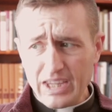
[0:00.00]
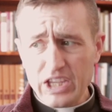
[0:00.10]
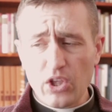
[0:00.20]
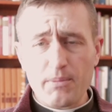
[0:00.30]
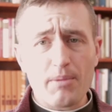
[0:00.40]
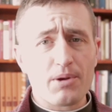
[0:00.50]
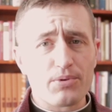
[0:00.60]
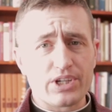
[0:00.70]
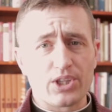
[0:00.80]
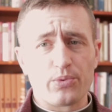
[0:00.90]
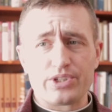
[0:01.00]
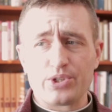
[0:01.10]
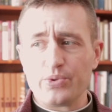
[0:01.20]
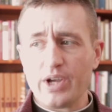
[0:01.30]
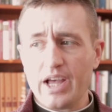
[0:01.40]
Like maybe in a particular way
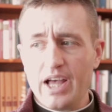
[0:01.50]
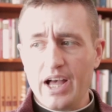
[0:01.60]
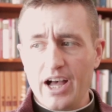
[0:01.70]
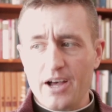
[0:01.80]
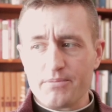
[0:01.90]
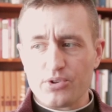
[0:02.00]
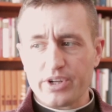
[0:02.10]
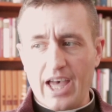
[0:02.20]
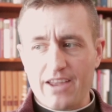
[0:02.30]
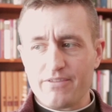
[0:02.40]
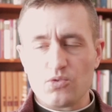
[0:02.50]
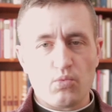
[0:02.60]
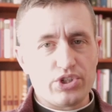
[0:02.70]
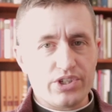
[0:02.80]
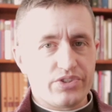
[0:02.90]
too, during Advent,
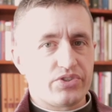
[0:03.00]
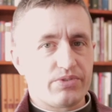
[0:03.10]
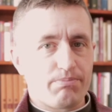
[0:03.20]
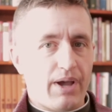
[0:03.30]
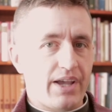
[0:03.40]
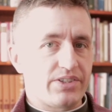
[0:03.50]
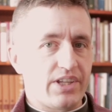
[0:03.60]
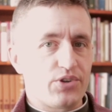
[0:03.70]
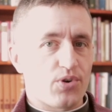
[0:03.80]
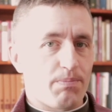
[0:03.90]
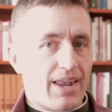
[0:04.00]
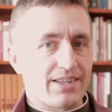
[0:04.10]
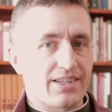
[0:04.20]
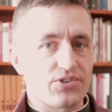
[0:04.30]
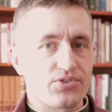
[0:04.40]
which is by its nature a
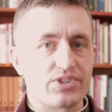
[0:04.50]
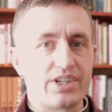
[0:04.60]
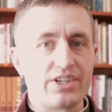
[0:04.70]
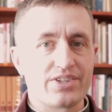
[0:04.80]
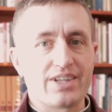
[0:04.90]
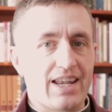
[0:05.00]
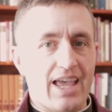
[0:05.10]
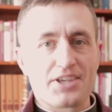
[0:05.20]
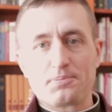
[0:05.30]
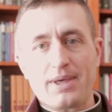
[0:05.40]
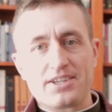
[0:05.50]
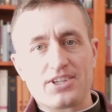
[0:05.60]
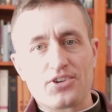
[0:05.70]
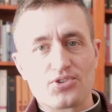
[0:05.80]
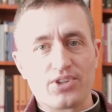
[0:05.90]
penitential season, not as
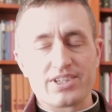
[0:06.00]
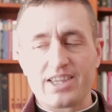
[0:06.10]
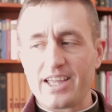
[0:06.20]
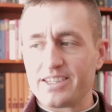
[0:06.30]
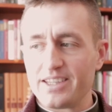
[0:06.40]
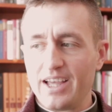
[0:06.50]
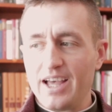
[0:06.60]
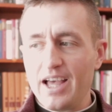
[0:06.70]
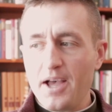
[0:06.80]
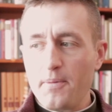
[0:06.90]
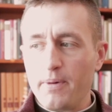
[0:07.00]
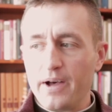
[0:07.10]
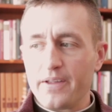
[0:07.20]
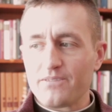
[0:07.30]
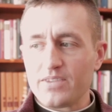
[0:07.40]
penitential as Lent,
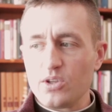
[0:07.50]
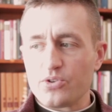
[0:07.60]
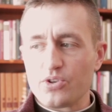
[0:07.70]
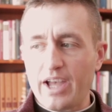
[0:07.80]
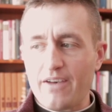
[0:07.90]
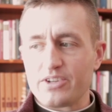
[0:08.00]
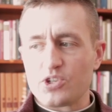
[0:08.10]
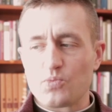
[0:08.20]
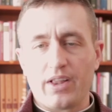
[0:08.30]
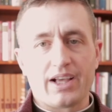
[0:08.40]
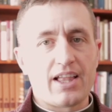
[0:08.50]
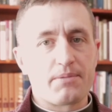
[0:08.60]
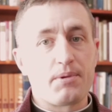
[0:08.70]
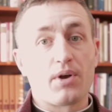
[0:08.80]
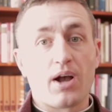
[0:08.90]
but during Advent as well, like a lot
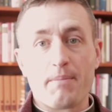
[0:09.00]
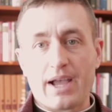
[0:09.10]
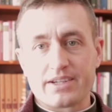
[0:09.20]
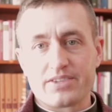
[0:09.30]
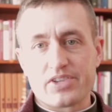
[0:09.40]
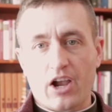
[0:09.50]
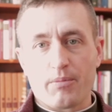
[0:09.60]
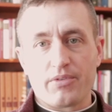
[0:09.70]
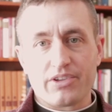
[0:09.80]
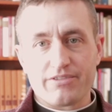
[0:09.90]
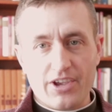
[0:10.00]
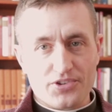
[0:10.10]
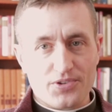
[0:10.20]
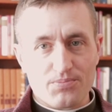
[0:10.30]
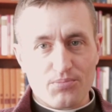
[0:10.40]
of people come back to the sacrament of
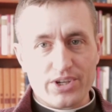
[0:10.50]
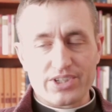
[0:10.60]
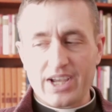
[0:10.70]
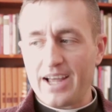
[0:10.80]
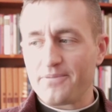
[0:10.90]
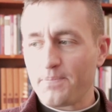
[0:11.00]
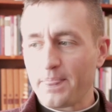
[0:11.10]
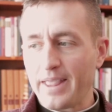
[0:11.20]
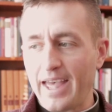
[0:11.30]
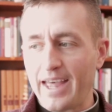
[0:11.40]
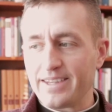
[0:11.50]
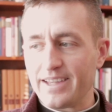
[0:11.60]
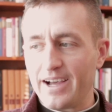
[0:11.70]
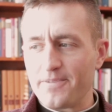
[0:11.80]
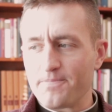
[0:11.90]
confession, praise God. And
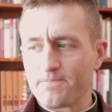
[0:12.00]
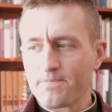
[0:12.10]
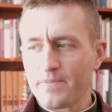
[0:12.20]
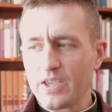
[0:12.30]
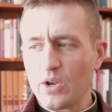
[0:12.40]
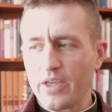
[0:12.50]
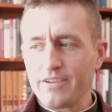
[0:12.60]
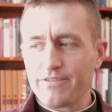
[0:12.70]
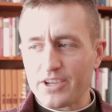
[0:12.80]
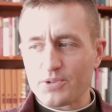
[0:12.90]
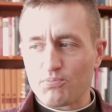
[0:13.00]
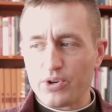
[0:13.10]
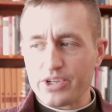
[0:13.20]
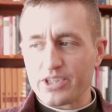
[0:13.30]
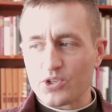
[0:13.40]
I think as a
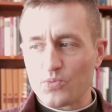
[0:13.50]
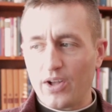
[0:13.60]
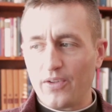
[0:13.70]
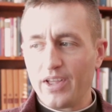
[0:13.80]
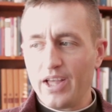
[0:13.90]
priest as well,